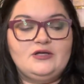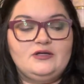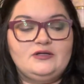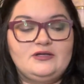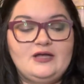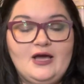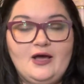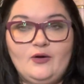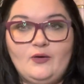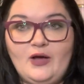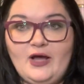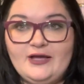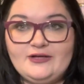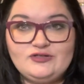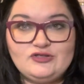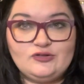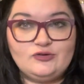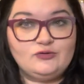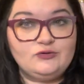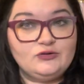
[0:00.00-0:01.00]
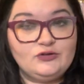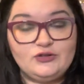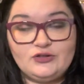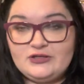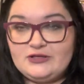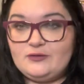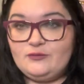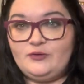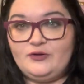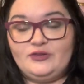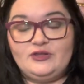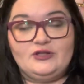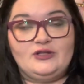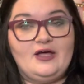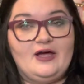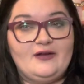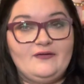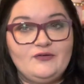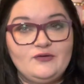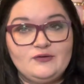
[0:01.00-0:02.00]
Now, I do agree with a
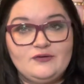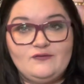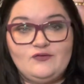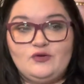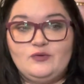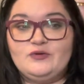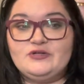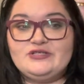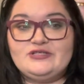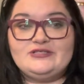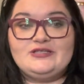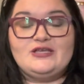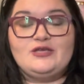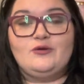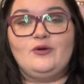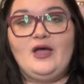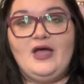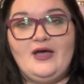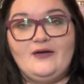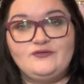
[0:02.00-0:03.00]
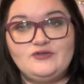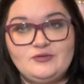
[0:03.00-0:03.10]
lot of the reviewers that say you have